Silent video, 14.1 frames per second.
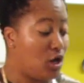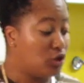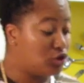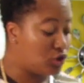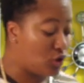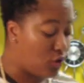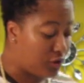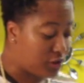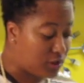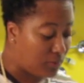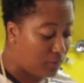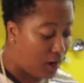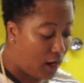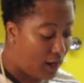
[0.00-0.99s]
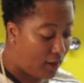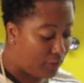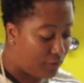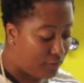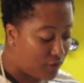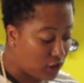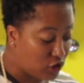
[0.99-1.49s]
So
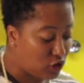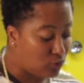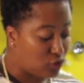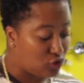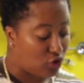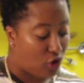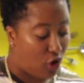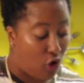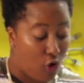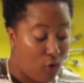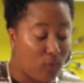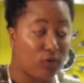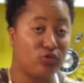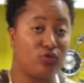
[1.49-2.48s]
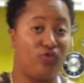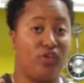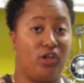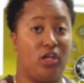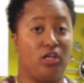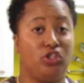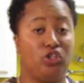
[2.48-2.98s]
the vegetables are almost
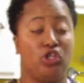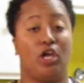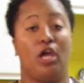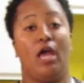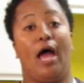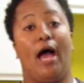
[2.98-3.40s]
finished.